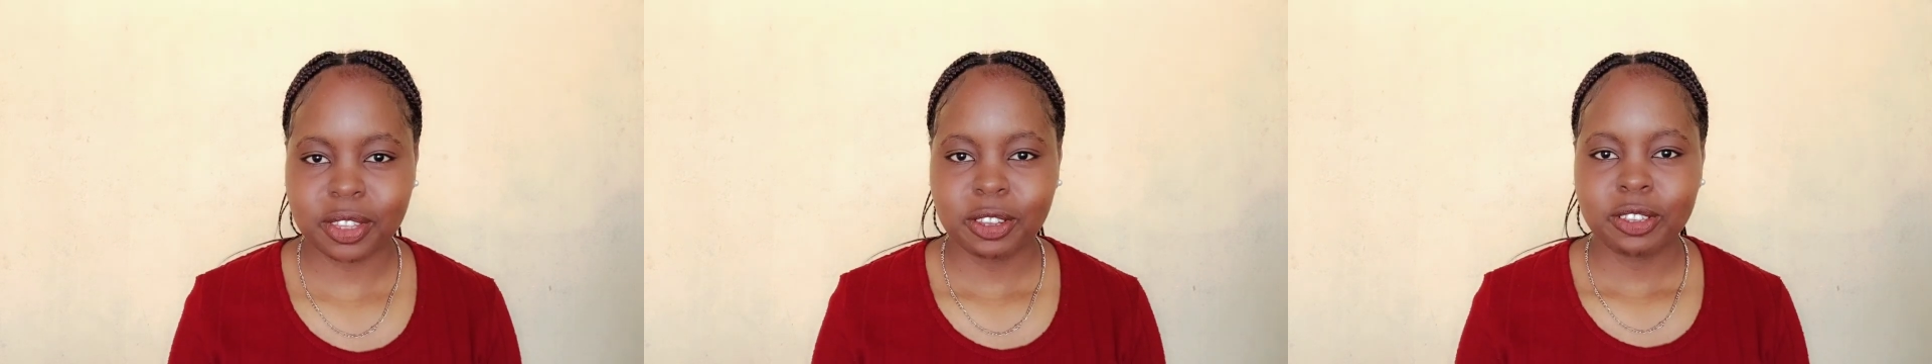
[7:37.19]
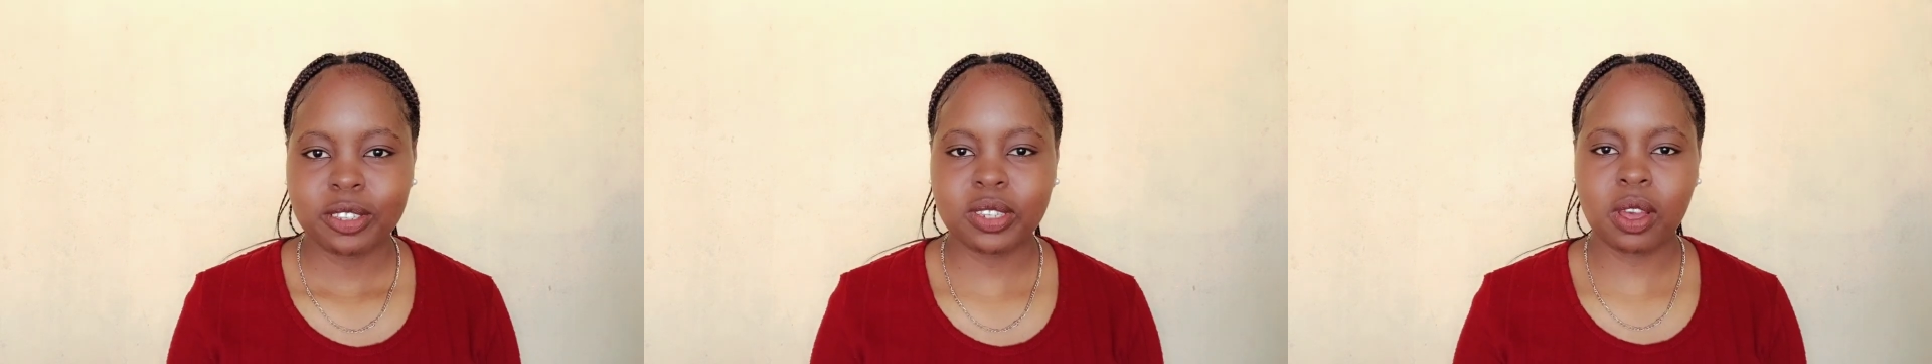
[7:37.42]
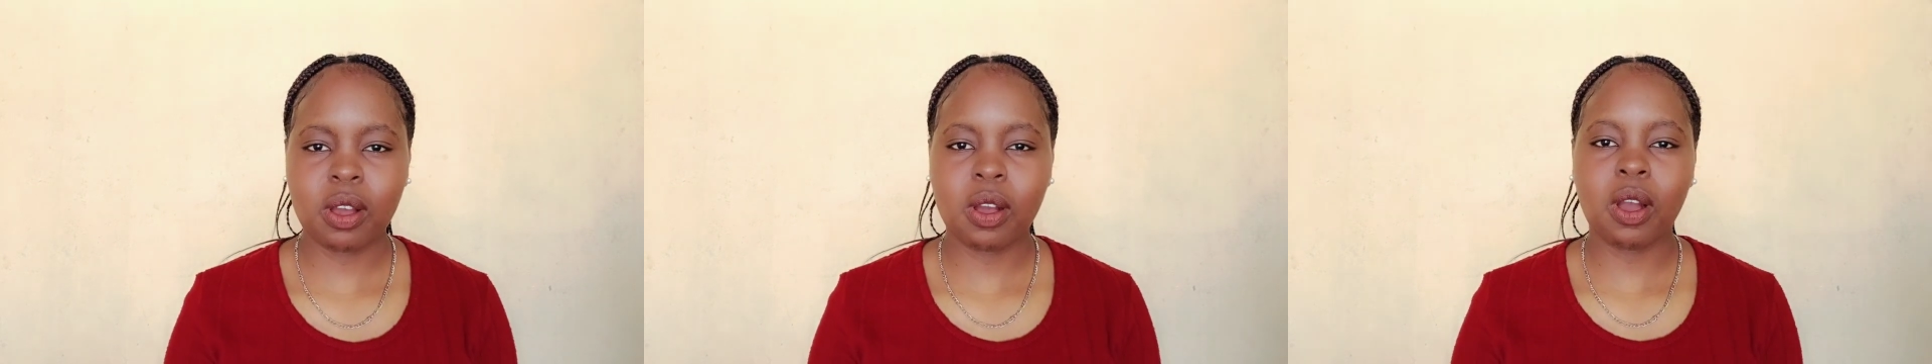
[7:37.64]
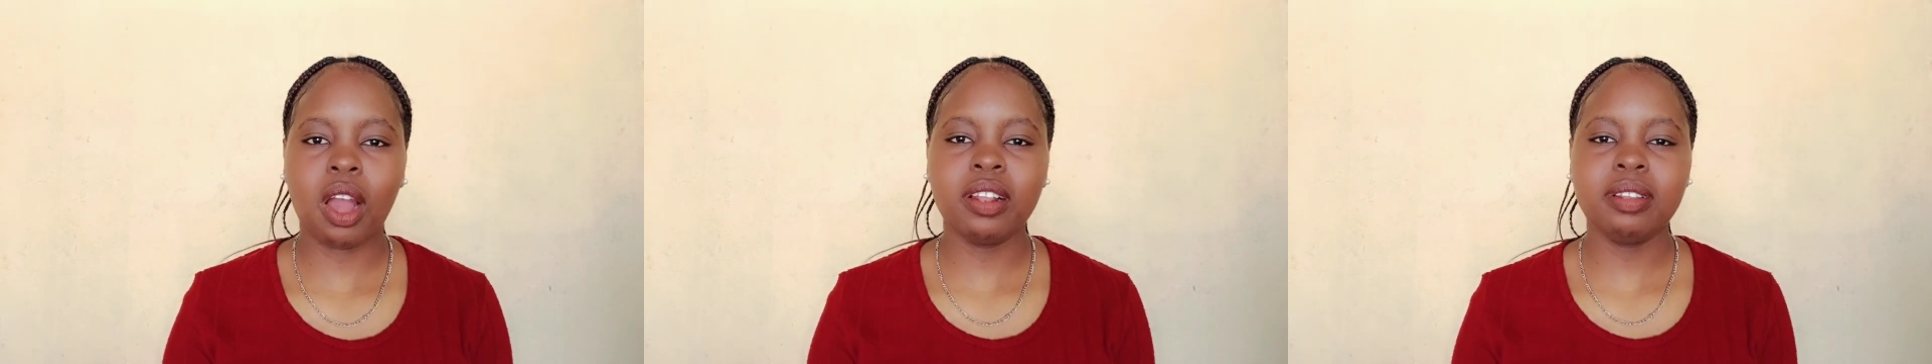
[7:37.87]
So
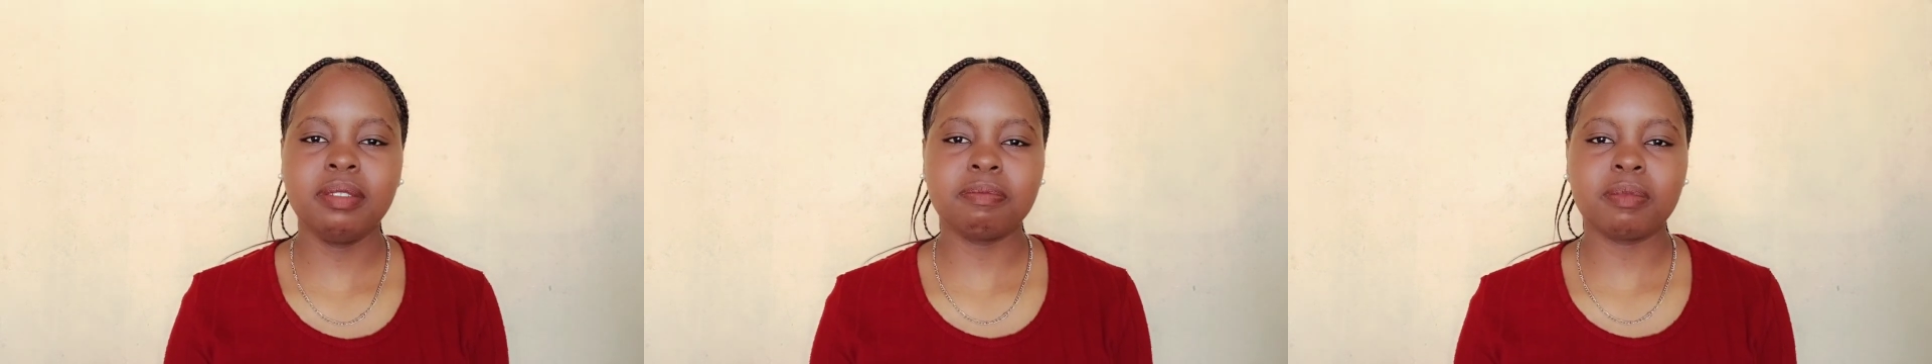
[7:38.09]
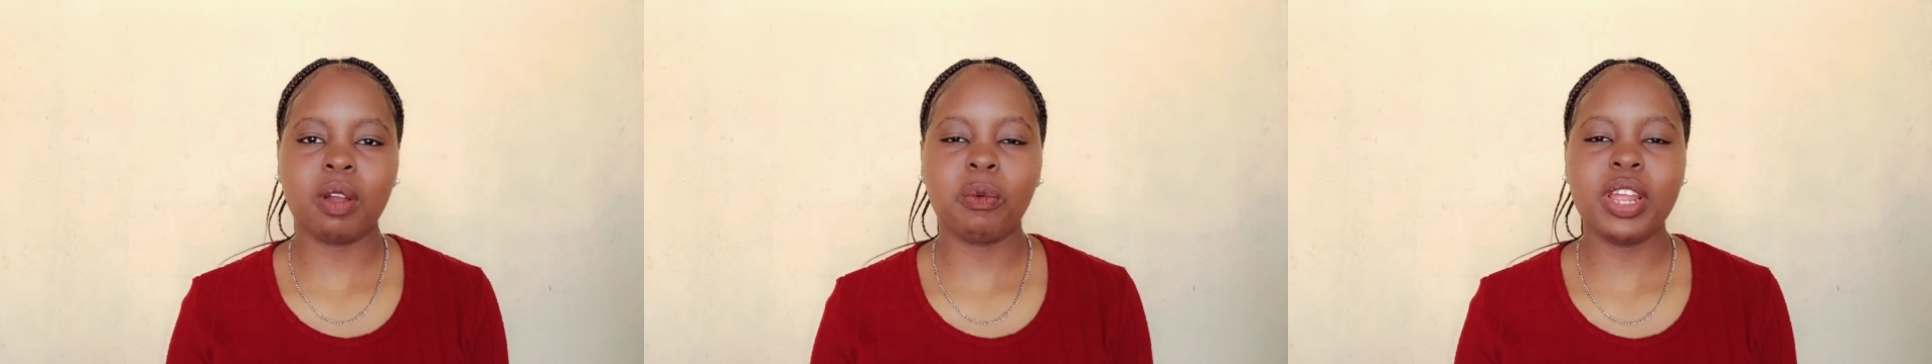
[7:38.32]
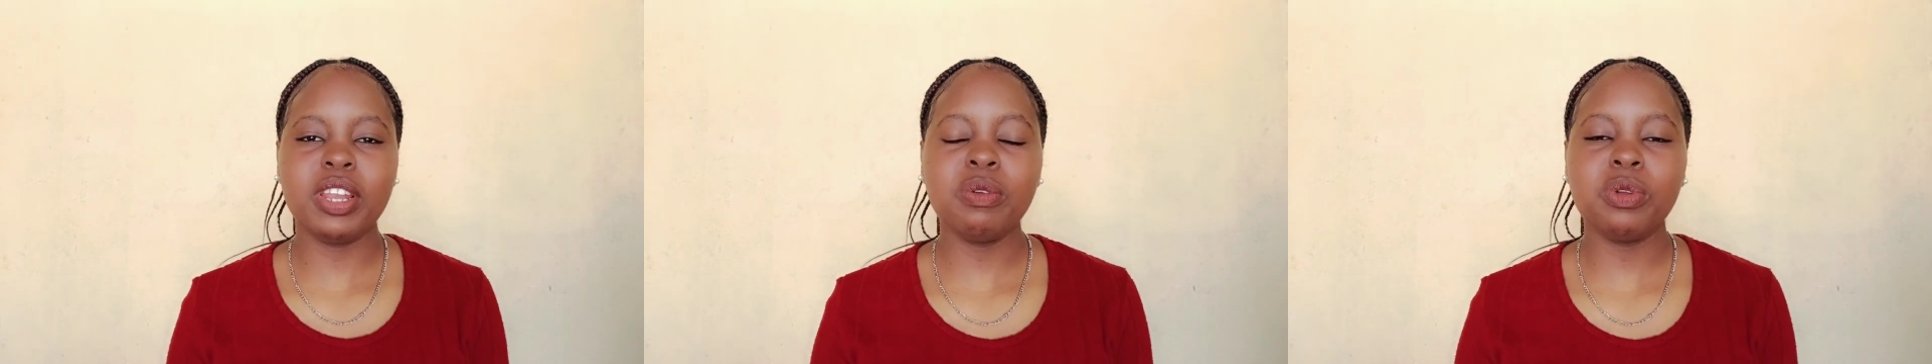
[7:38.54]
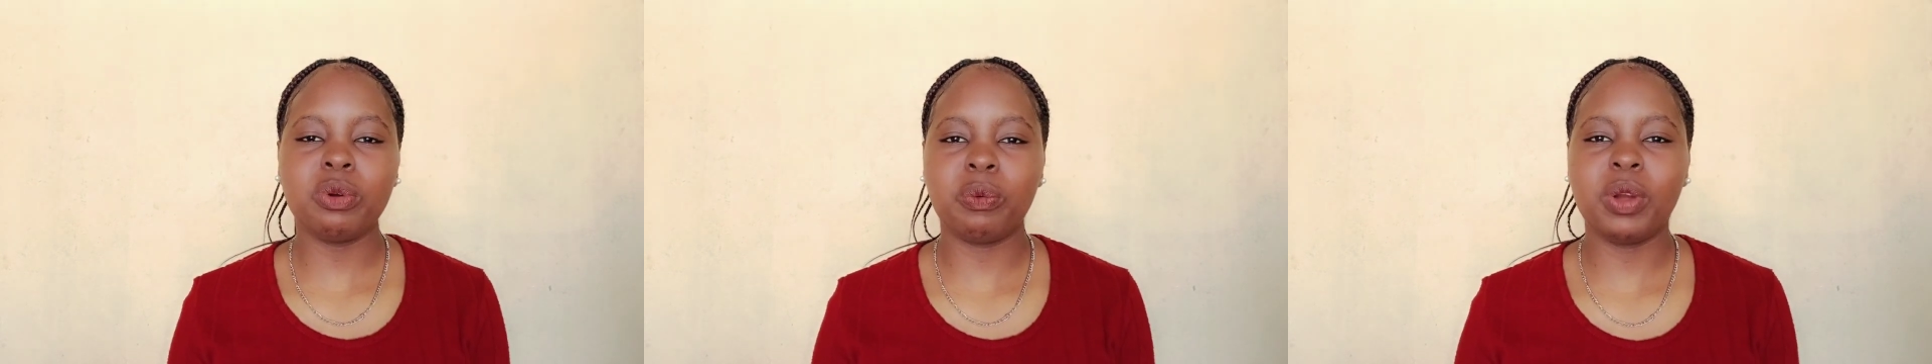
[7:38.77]
on
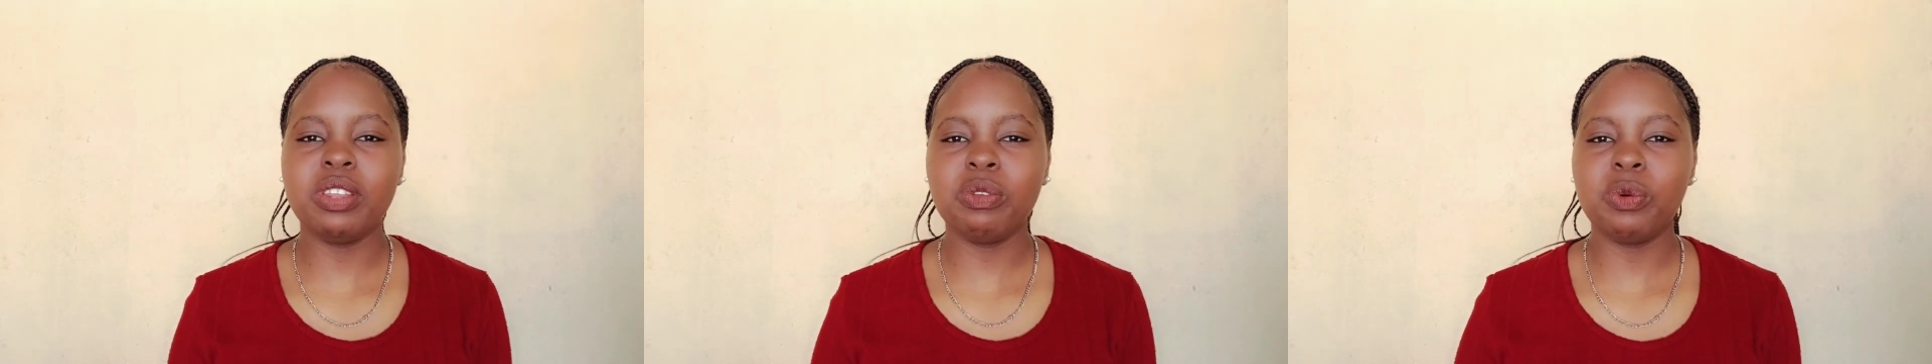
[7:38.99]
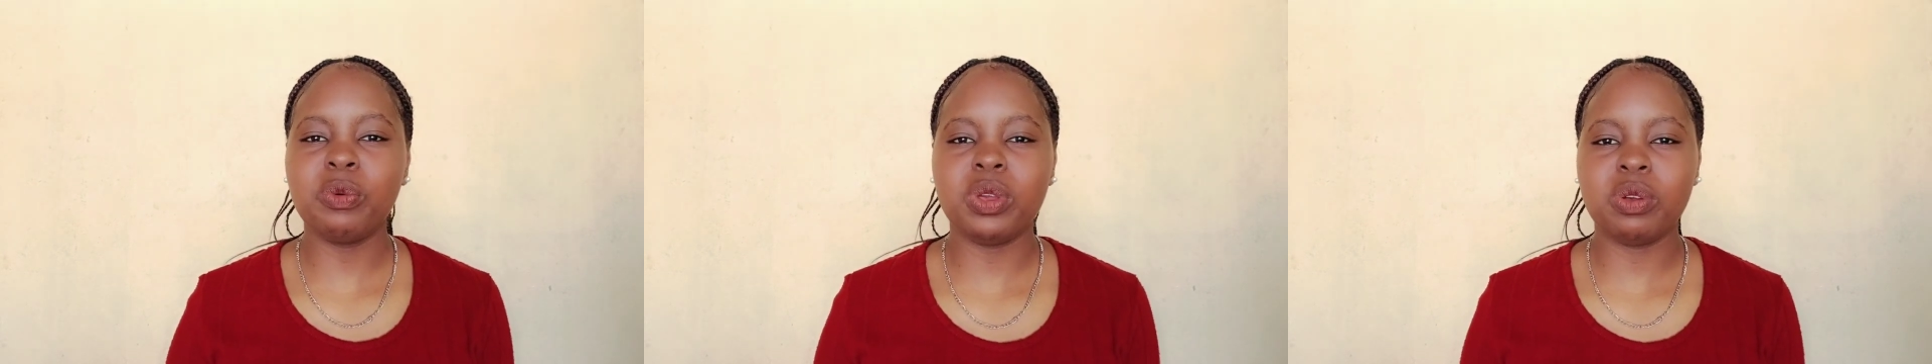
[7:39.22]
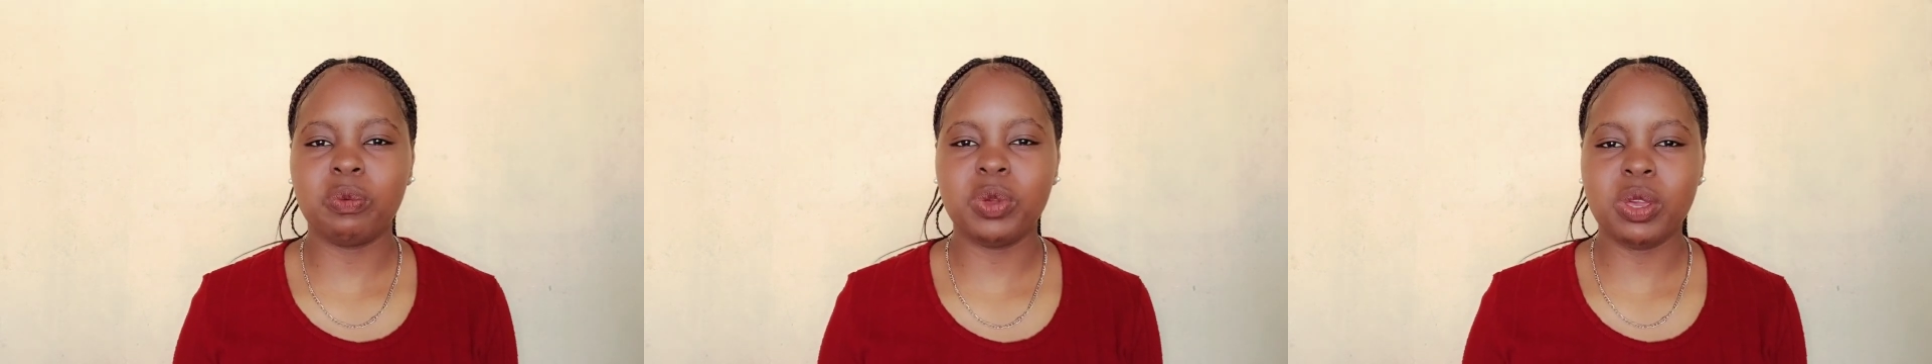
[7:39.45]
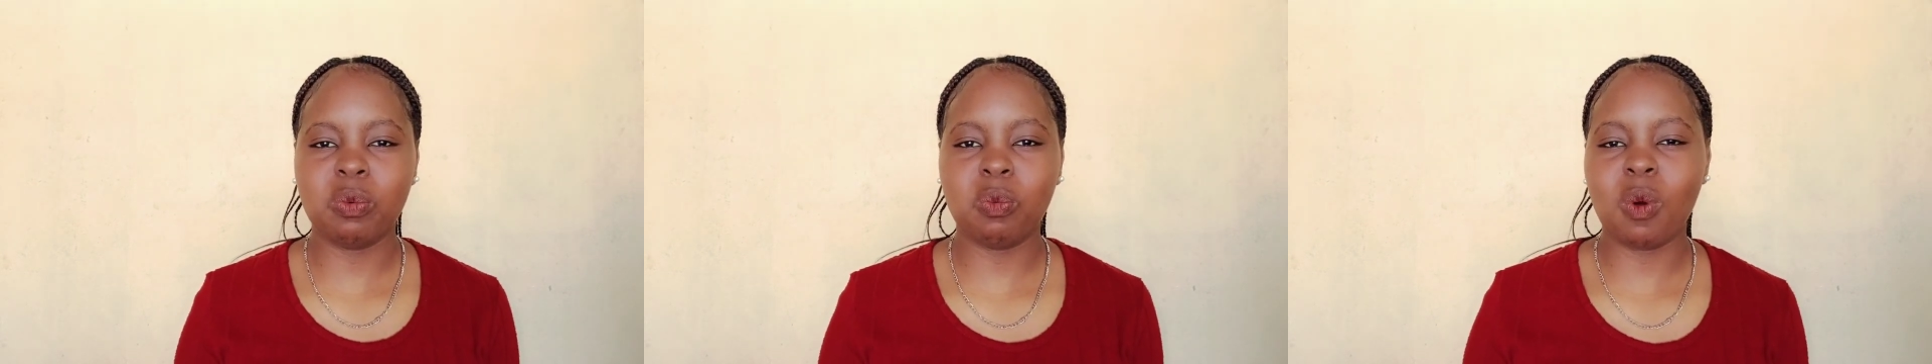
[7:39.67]
we
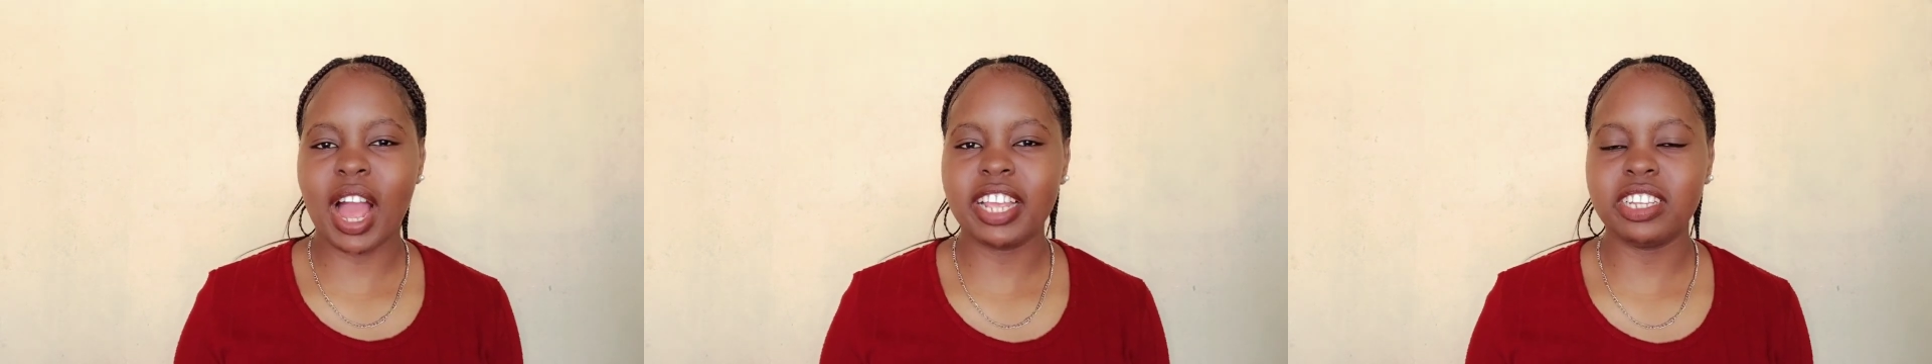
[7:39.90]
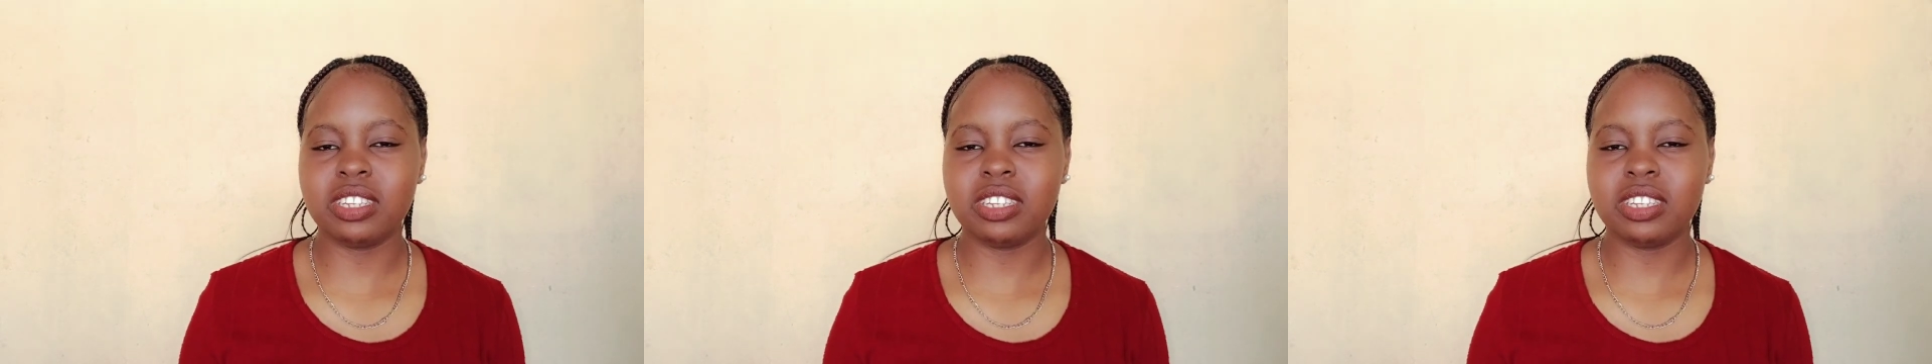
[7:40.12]
watch